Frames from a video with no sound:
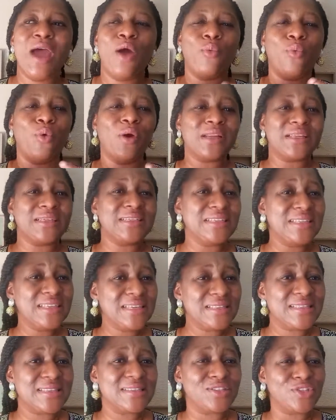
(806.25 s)
What he
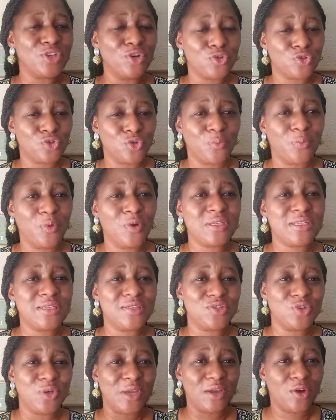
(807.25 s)
needs is your support,
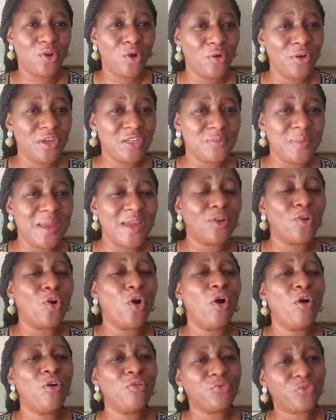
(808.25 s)
is your encouragement,
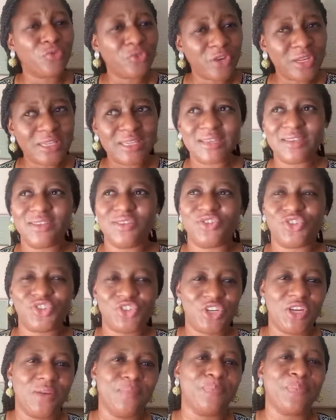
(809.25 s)
covering his
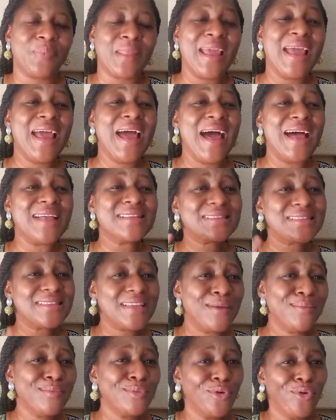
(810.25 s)
shame. And
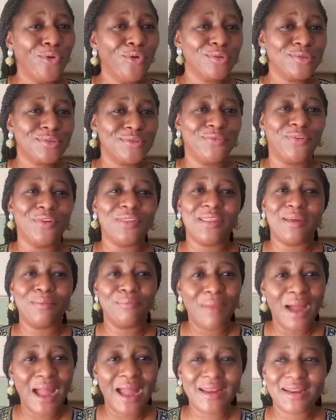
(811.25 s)
same goes for the
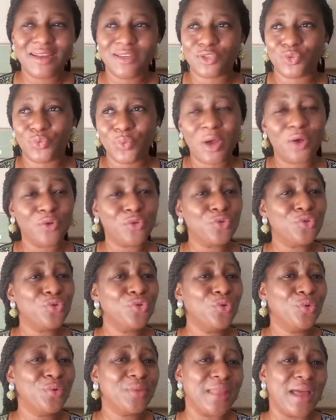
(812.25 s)
man as well. You
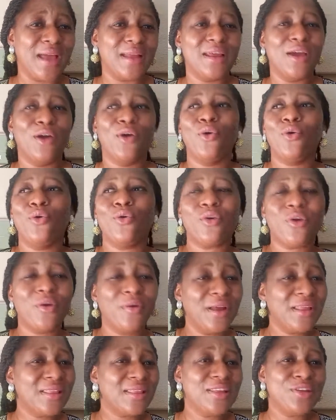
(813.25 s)
know that,
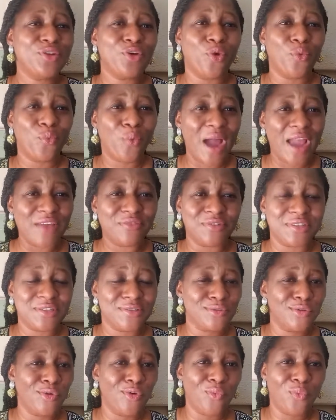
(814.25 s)
currently your wife
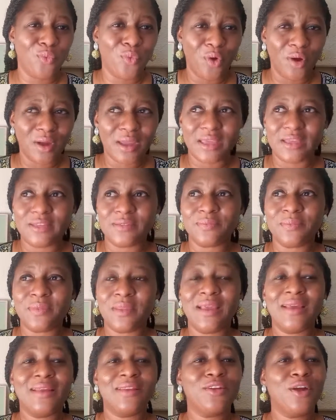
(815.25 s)
is not working,
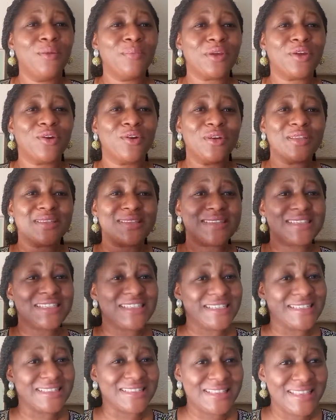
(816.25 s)
not because
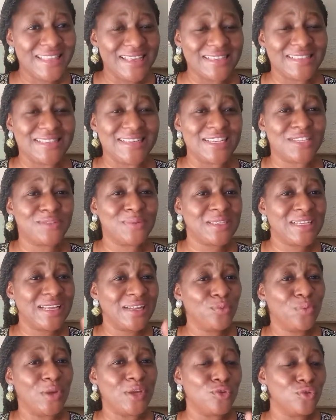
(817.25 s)
she's lazy,
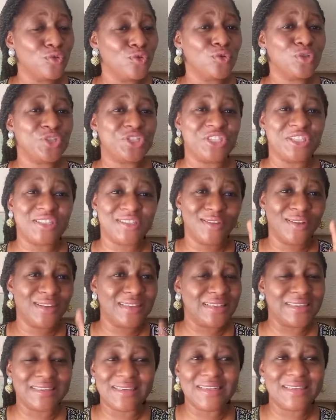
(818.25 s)
especially when she's
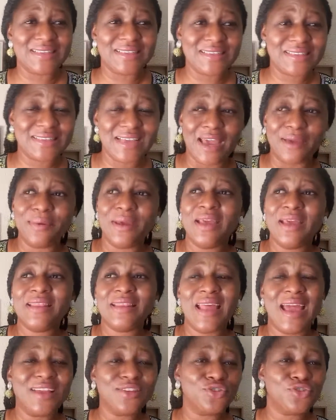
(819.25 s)
not the lazy type
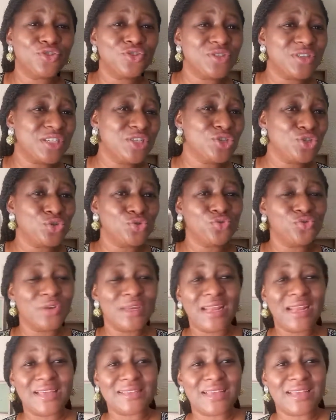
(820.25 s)
that is using
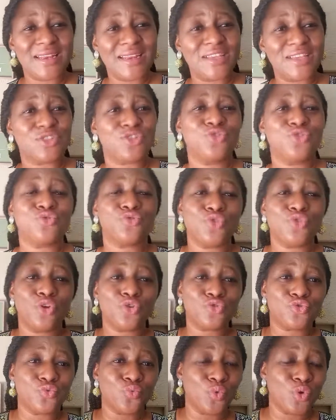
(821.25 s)
children as an excuse
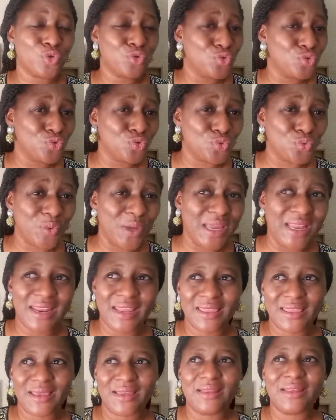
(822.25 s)
not to want to do
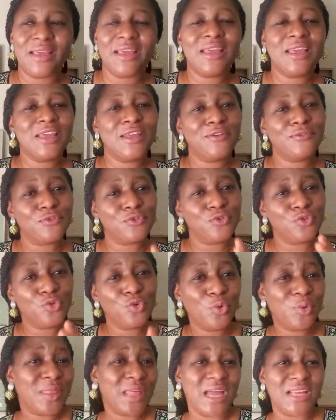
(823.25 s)
anything. If you
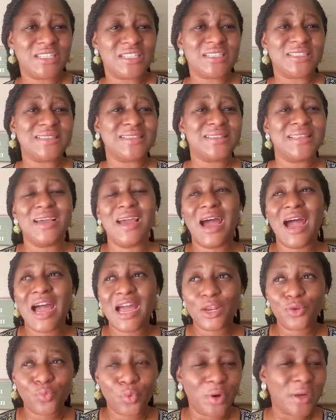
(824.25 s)
know that she's the
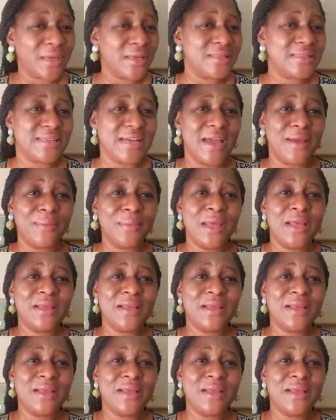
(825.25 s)
hardworking type